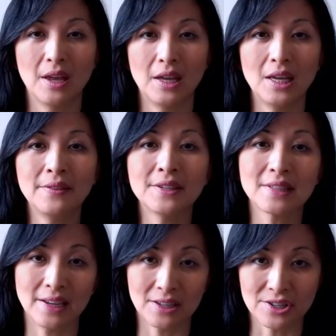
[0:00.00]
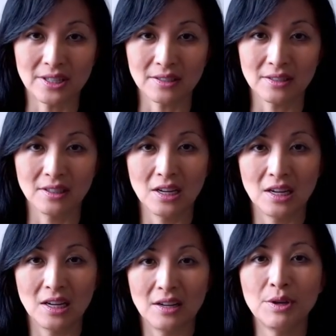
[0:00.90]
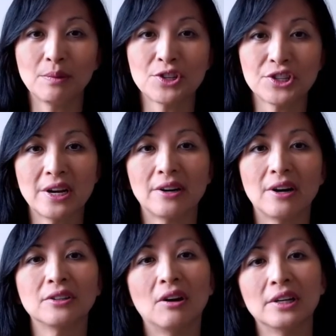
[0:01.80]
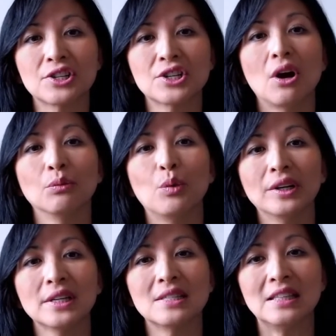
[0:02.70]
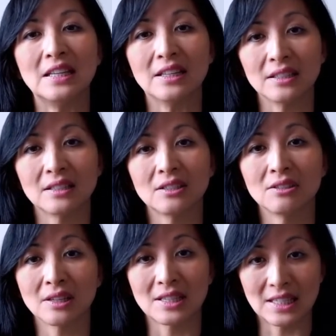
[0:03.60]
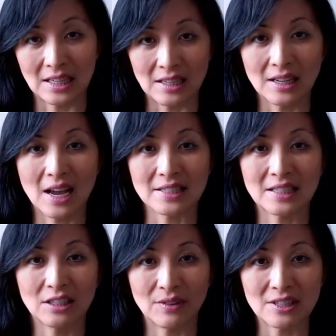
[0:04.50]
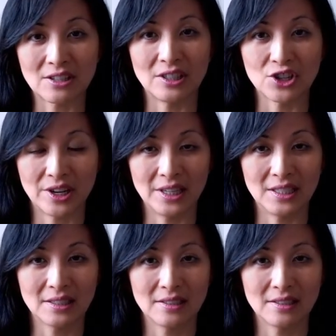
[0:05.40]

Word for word: In this lecture, we will share our knowledge on what is needed to succeed as an investor in China.